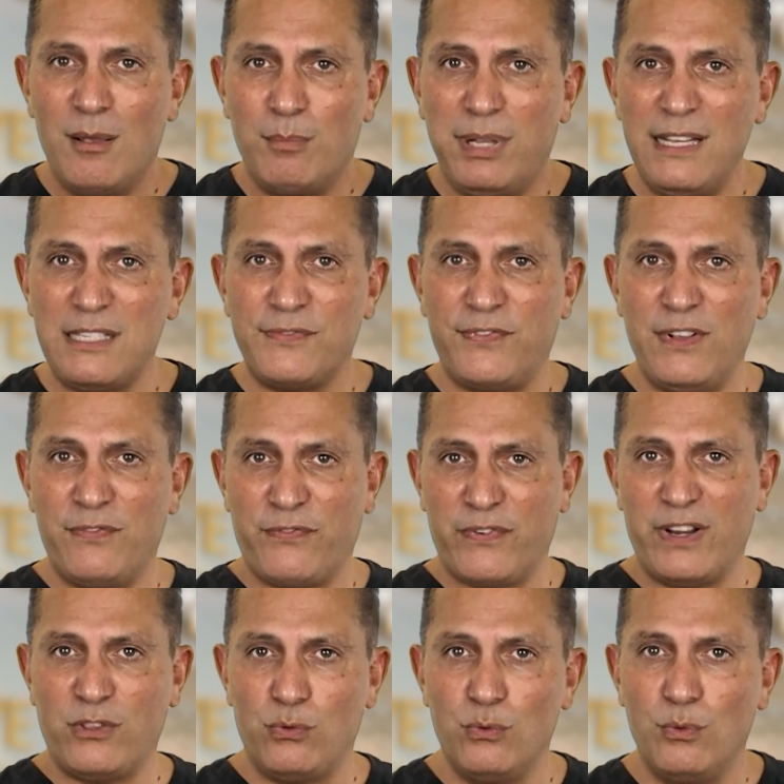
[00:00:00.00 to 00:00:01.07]
Please feel
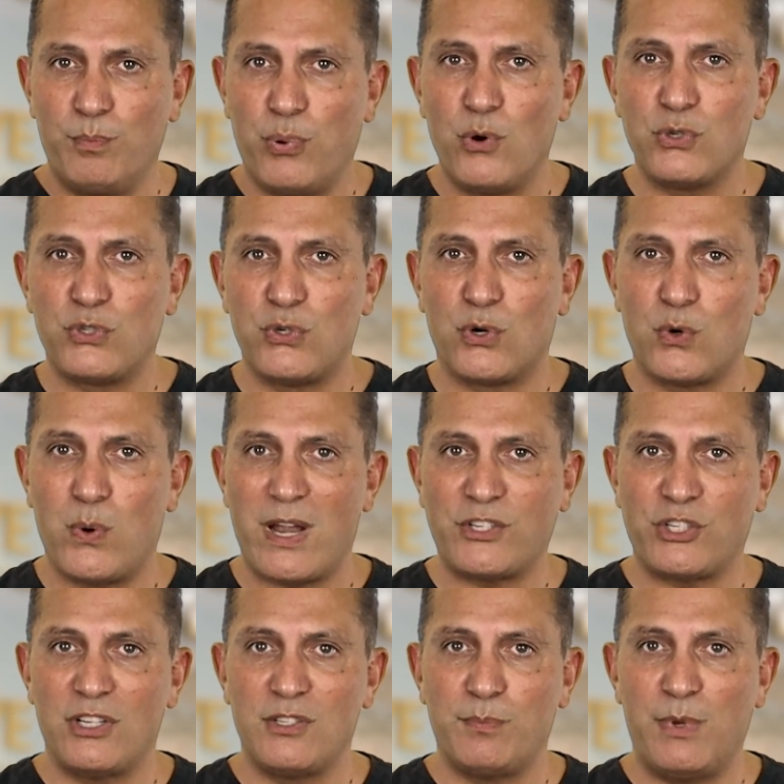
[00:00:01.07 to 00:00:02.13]
free to post your
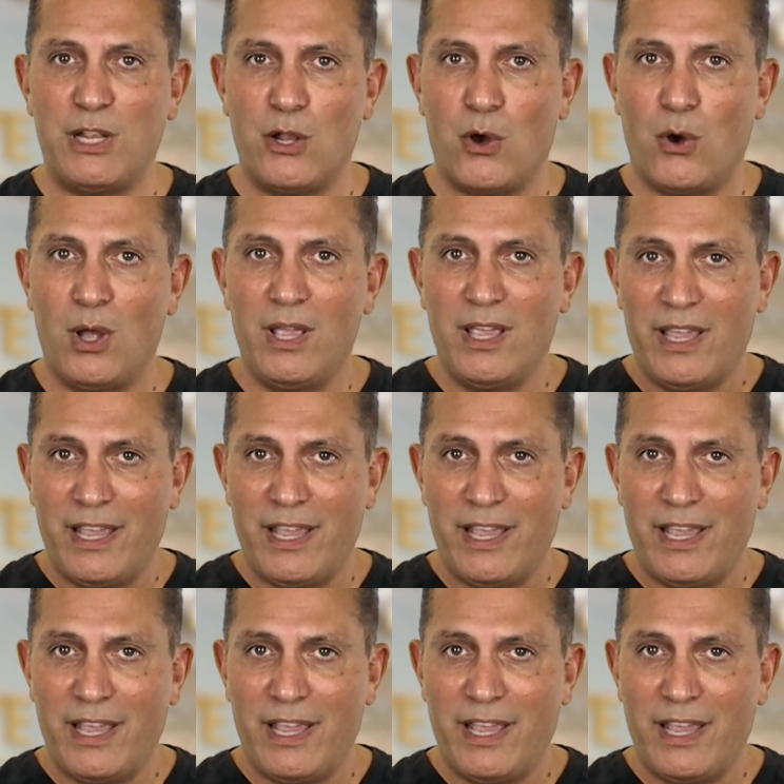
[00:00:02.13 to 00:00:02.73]
questions below